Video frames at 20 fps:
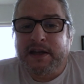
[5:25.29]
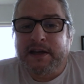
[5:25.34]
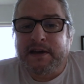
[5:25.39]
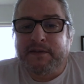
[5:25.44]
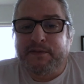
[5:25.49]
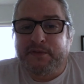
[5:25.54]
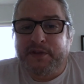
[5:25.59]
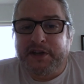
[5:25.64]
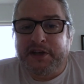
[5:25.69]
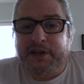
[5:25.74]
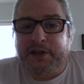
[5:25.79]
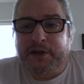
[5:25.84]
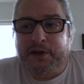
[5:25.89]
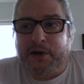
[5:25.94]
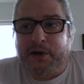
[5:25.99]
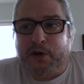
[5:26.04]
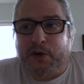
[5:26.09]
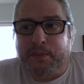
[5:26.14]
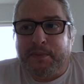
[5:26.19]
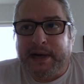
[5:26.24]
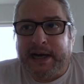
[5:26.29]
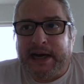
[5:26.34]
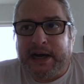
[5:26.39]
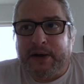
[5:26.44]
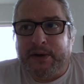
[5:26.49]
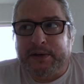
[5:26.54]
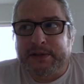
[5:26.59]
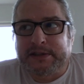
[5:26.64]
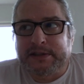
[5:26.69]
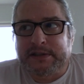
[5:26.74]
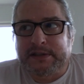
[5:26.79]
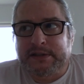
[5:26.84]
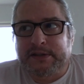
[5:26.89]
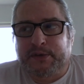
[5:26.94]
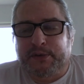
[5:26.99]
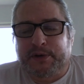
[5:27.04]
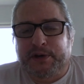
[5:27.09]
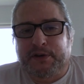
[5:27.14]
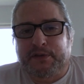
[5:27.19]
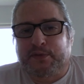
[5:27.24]
a video about
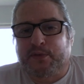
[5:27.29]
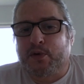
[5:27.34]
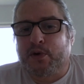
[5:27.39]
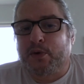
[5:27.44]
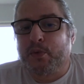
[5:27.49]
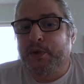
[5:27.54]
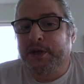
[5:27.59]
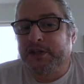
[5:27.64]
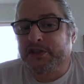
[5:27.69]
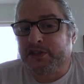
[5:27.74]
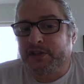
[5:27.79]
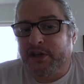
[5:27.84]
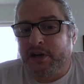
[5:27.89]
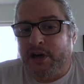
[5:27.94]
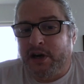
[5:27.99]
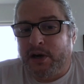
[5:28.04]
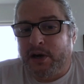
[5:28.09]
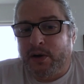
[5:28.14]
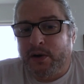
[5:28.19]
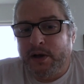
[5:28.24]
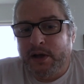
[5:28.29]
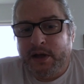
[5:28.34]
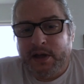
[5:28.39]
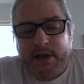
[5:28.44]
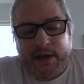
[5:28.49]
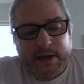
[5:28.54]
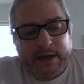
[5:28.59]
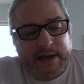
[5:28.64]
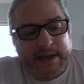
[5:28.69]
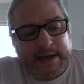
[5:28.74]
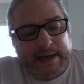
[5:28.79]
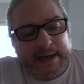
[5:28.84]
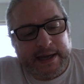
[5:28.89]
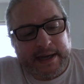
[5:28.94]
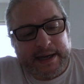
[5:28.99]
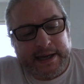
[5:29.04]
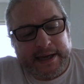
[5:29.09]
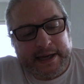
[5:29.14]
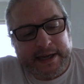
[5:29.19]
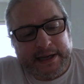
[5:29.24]
three or four weeks ago,
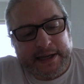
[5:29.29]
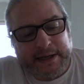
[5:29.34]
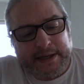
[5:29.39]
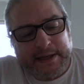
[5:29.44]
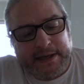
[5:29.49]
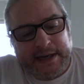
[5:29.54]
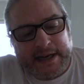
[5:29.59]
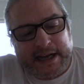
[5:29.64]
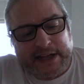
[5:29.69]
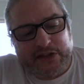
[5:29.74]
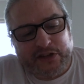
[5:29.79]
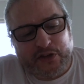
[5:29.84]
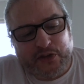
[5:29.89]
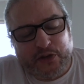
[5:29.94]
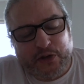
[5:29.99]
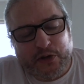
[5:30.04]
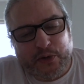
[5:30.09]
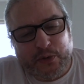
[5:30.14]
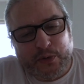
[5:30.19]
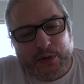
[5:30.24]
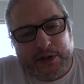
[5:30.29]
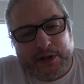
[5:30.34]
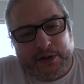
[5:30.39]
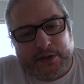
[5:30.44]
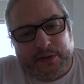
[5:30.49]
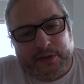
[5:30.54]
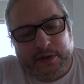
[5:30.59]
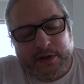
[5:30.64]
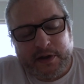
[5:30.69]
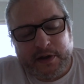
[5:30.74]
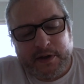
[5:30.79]
and it had to do with